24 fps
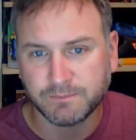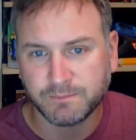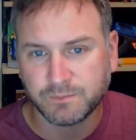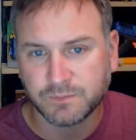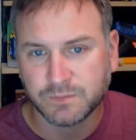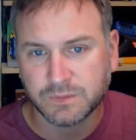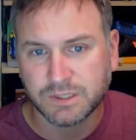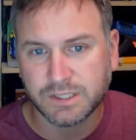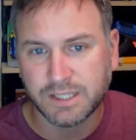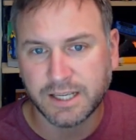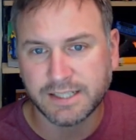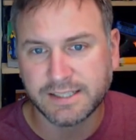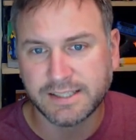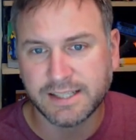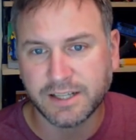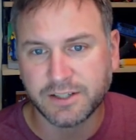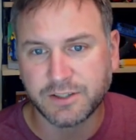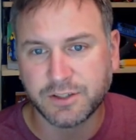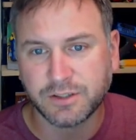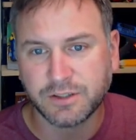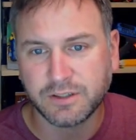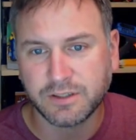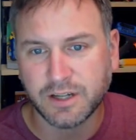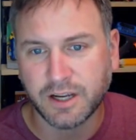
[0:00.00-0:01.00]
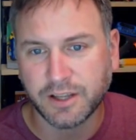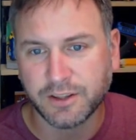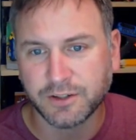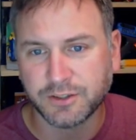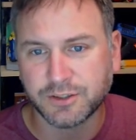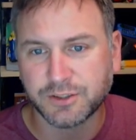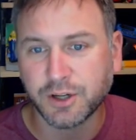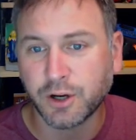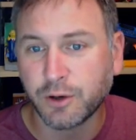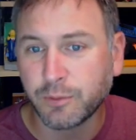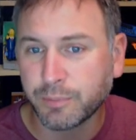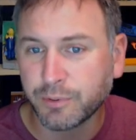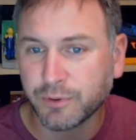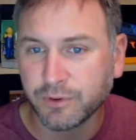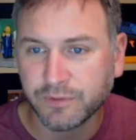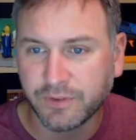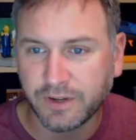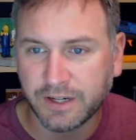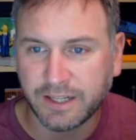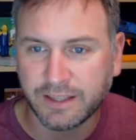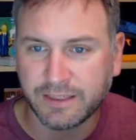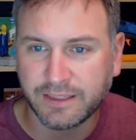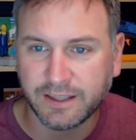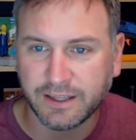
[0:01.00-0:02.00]
tests that either don't prove
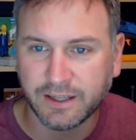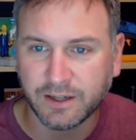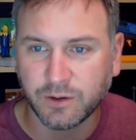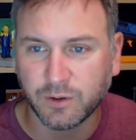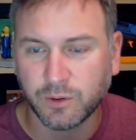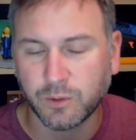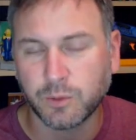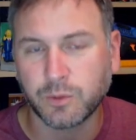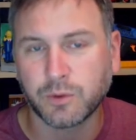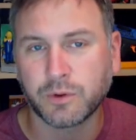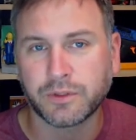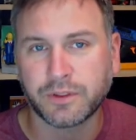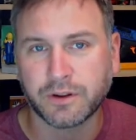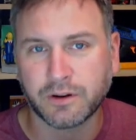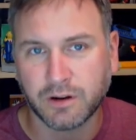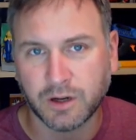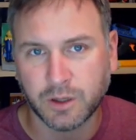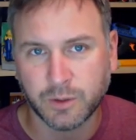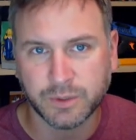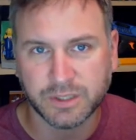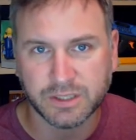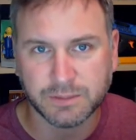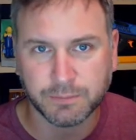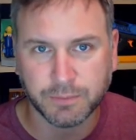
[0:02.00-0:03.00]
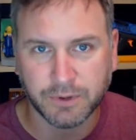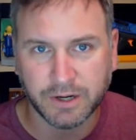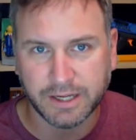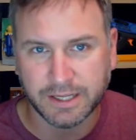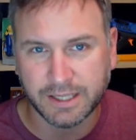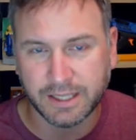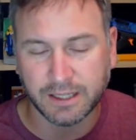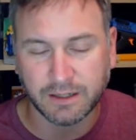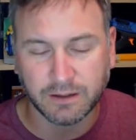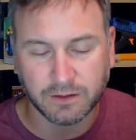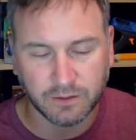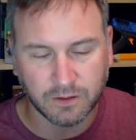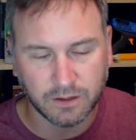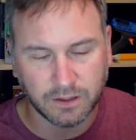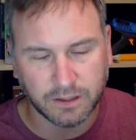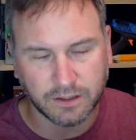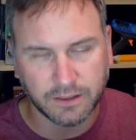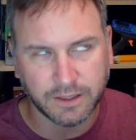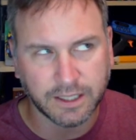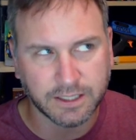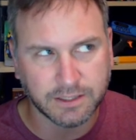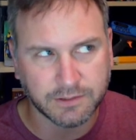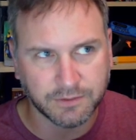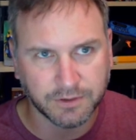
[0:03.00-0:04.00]
anything or they're always breaking, and
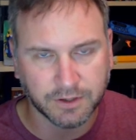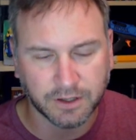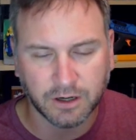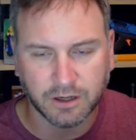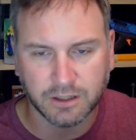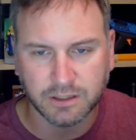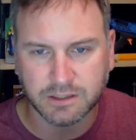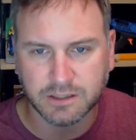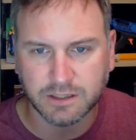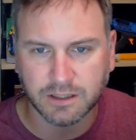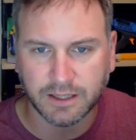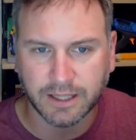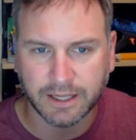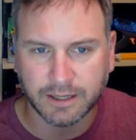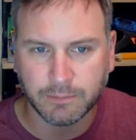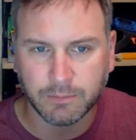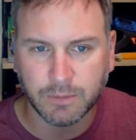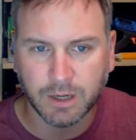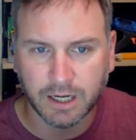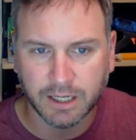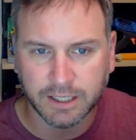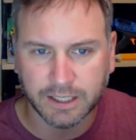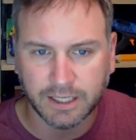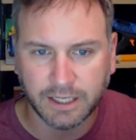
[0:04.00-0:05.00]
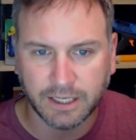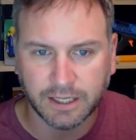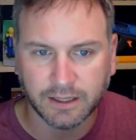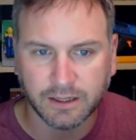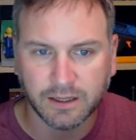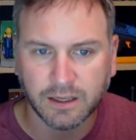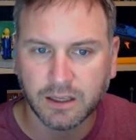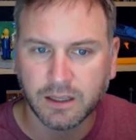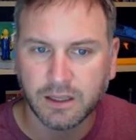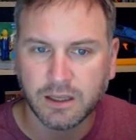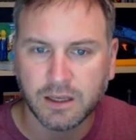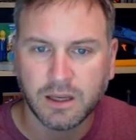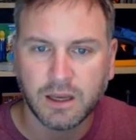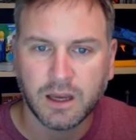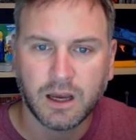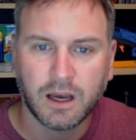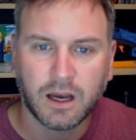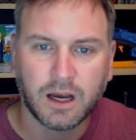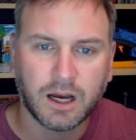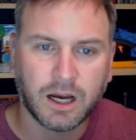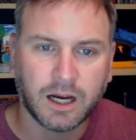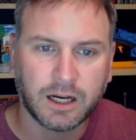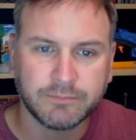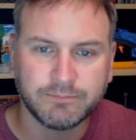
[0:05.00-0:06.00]
that's regards to like mocking.
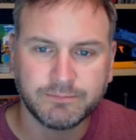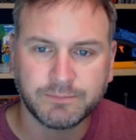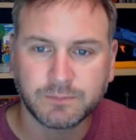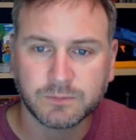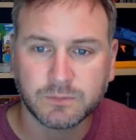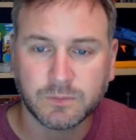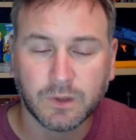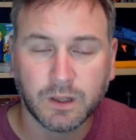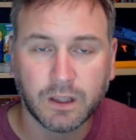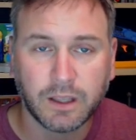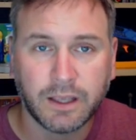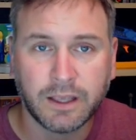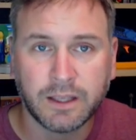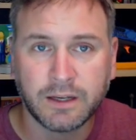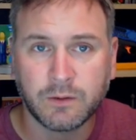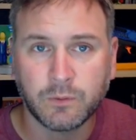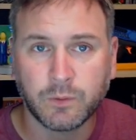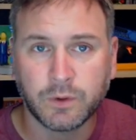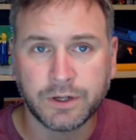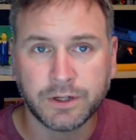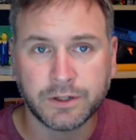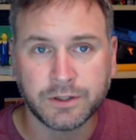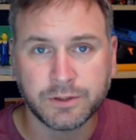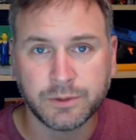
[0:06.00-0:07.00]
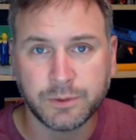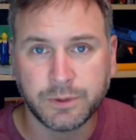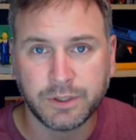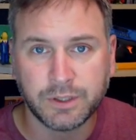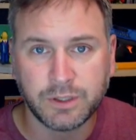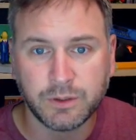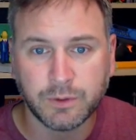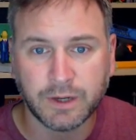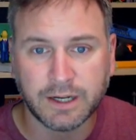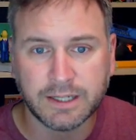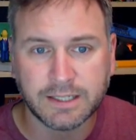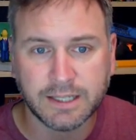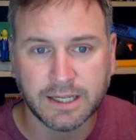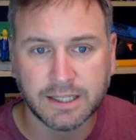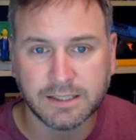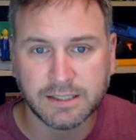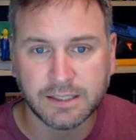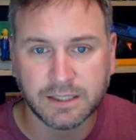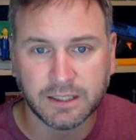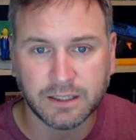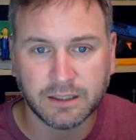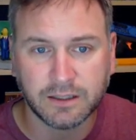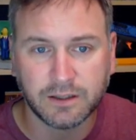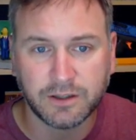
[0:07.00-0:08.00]
And when you're doing UI
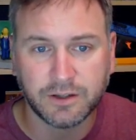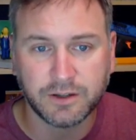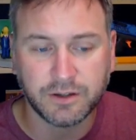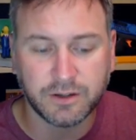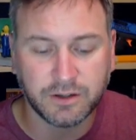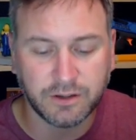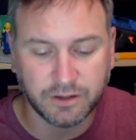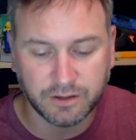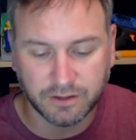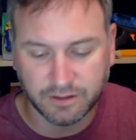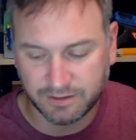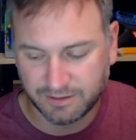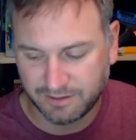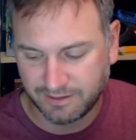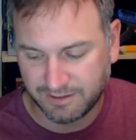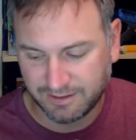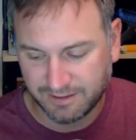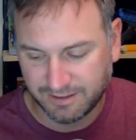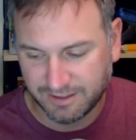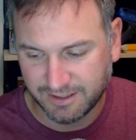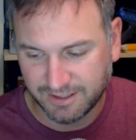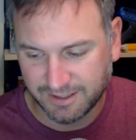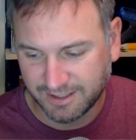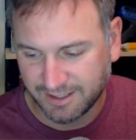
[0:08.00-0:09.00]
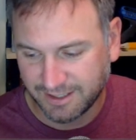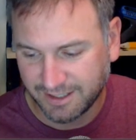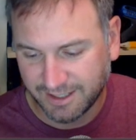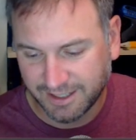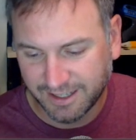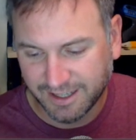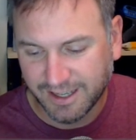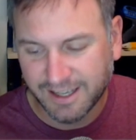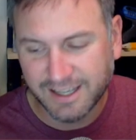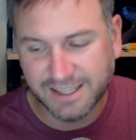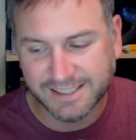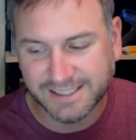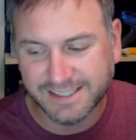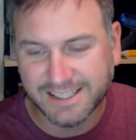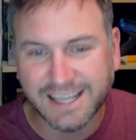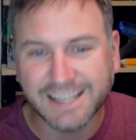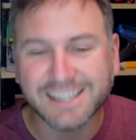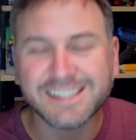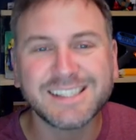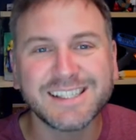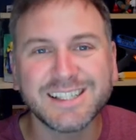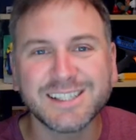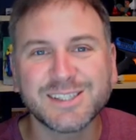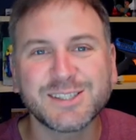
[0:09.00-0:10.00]
testing, it's
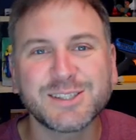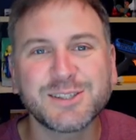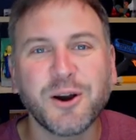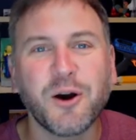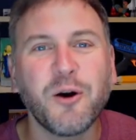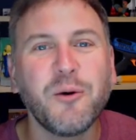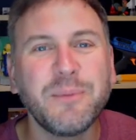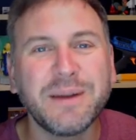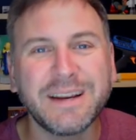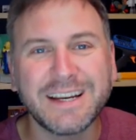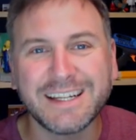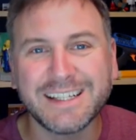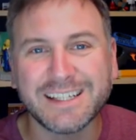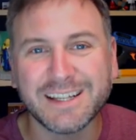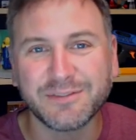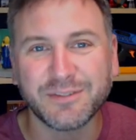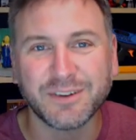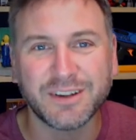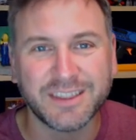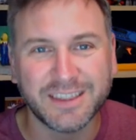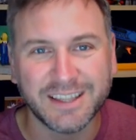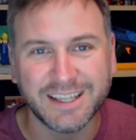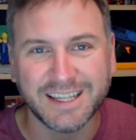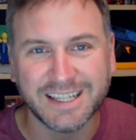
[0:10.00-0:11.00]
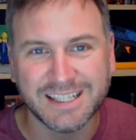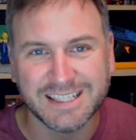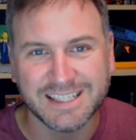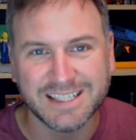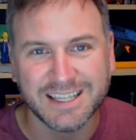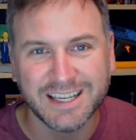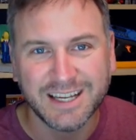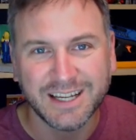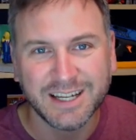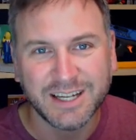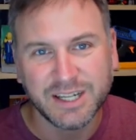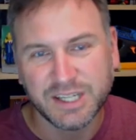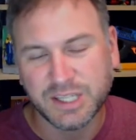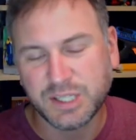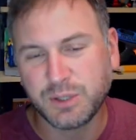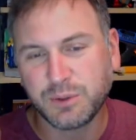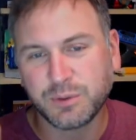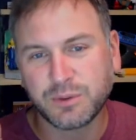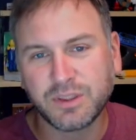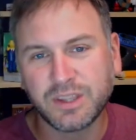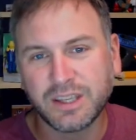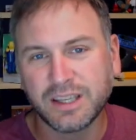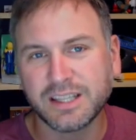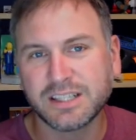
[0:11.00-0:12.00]
testing so many different things. You
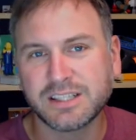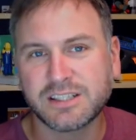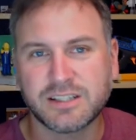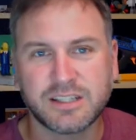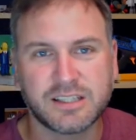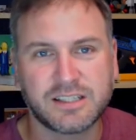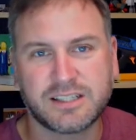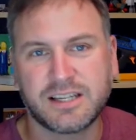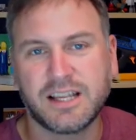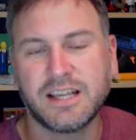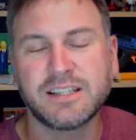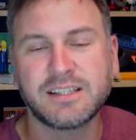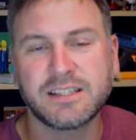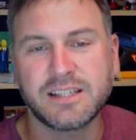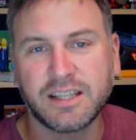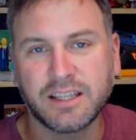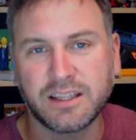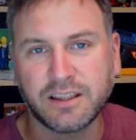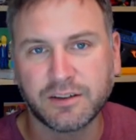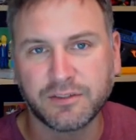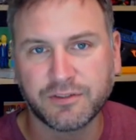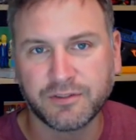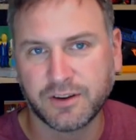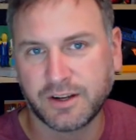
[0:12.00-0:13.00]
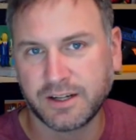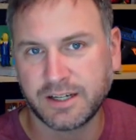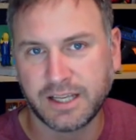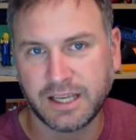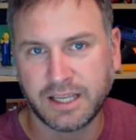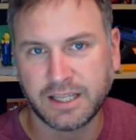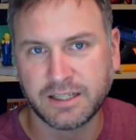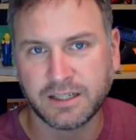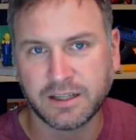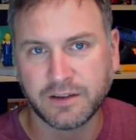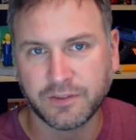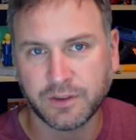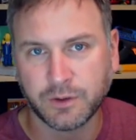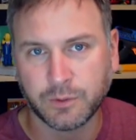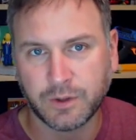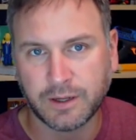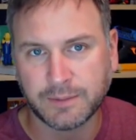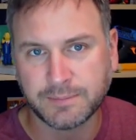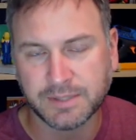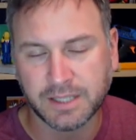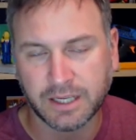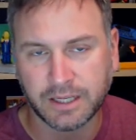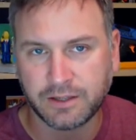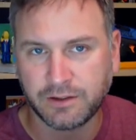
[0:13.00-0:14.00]
think it's just testing the front end of the
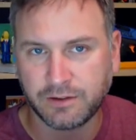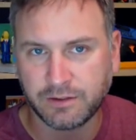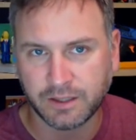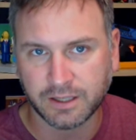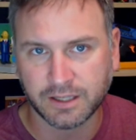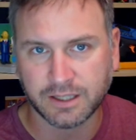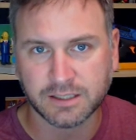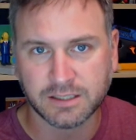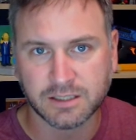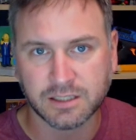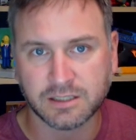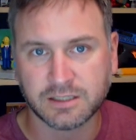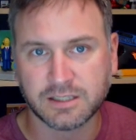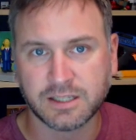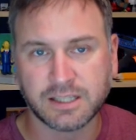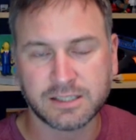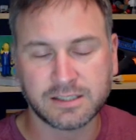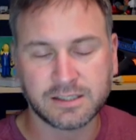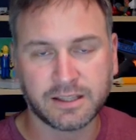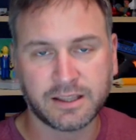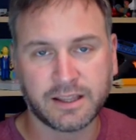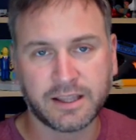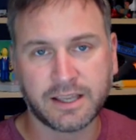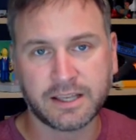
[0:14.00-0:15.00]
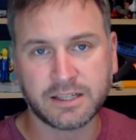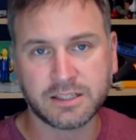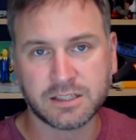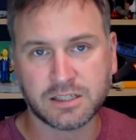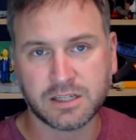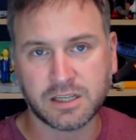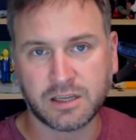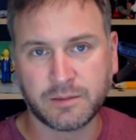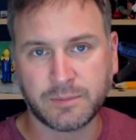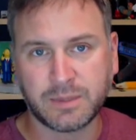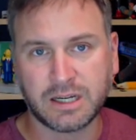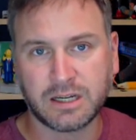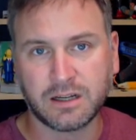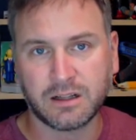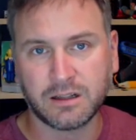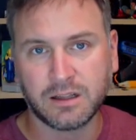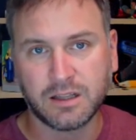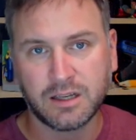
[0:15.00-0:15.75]
website. You think it's just testing the HTML,